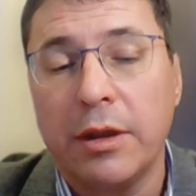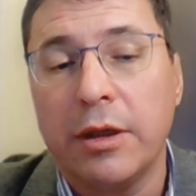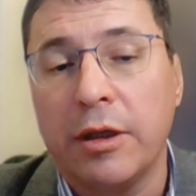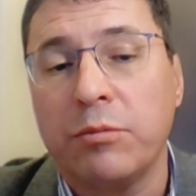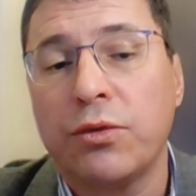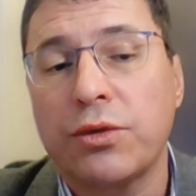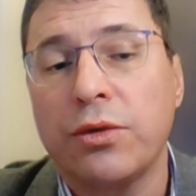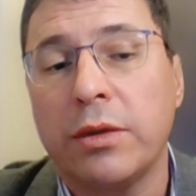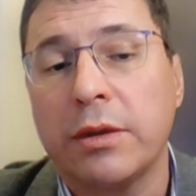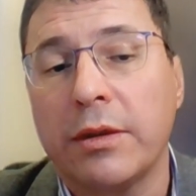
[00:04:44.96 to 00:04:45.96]
Amur
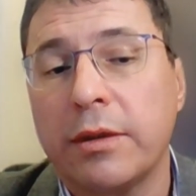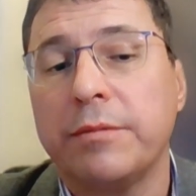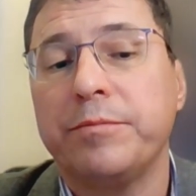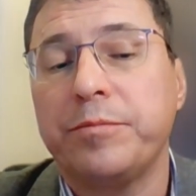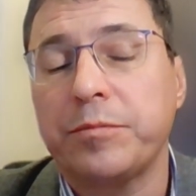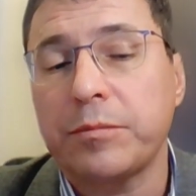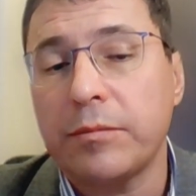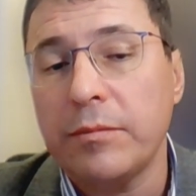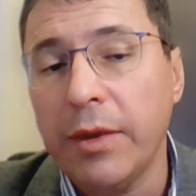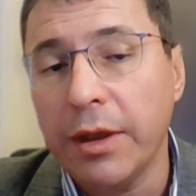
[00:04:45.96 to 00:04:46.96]
Zolota,
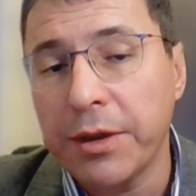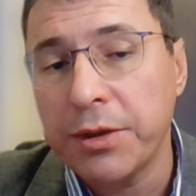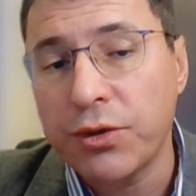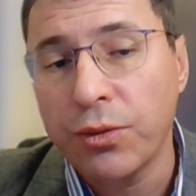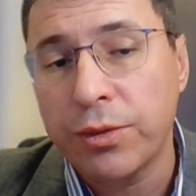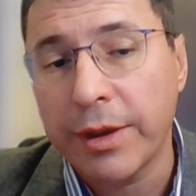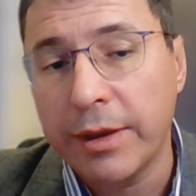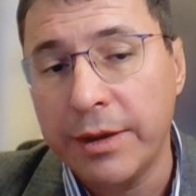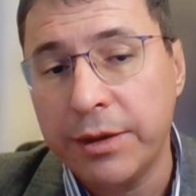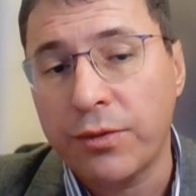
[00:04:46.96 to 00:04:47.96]

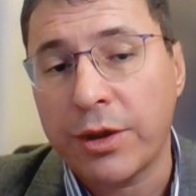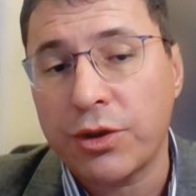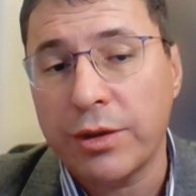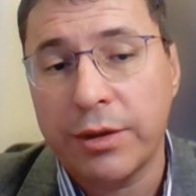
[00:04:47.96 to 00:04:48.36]
historically in Russia,